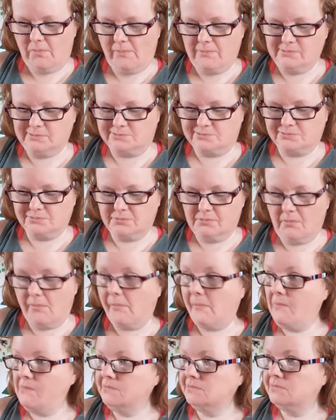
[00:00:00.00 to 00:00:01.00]
Okay, we
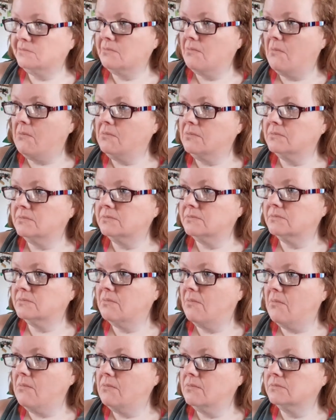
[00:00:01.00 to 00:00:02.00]
should do less eating
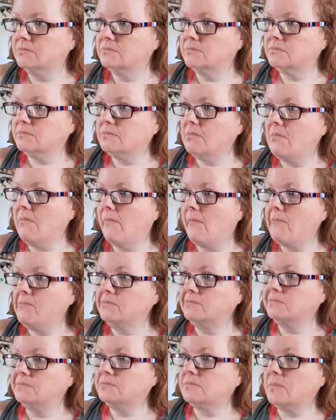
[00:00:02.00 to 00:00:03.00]
and more
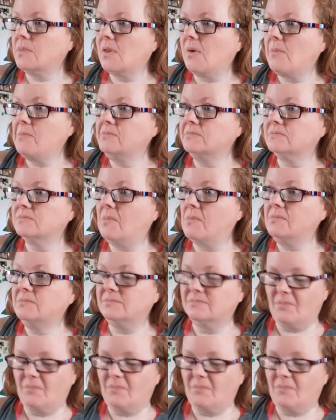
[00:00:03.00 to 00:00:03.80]
talking.